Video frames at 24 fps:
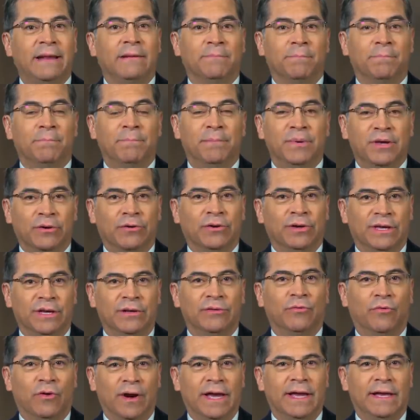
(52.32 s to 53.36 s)
8
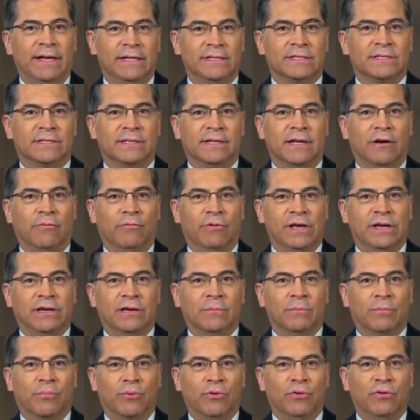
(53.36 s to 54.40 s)
billion ways that we
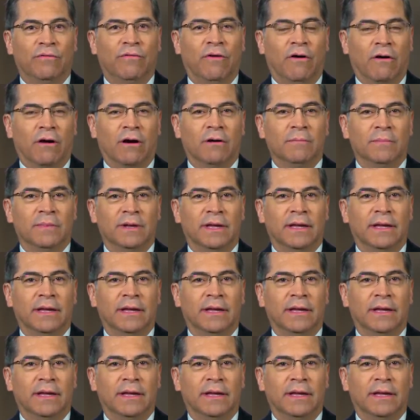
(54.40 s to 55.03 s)
can prove harm.